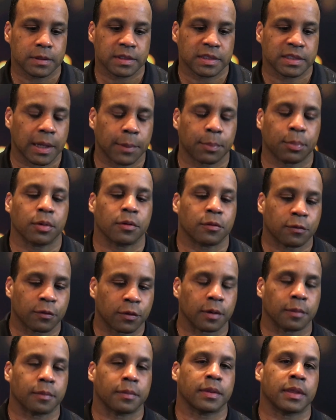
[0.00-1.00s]
separate
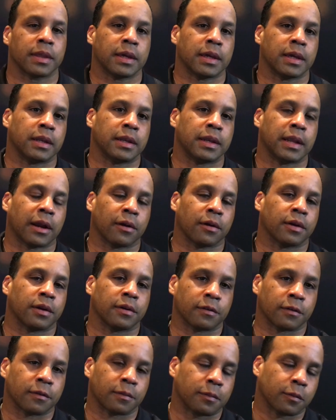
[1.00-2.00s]
from the
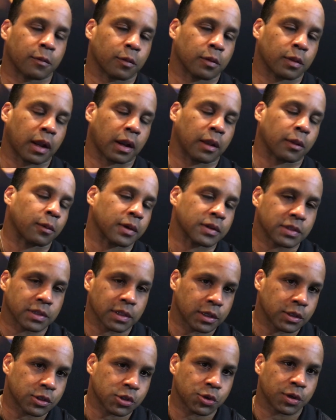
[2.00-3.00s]
narrative of a lot of the rest of
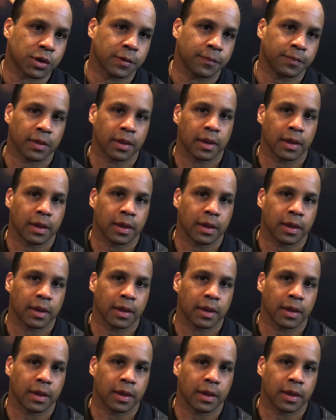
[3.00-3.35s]
the country.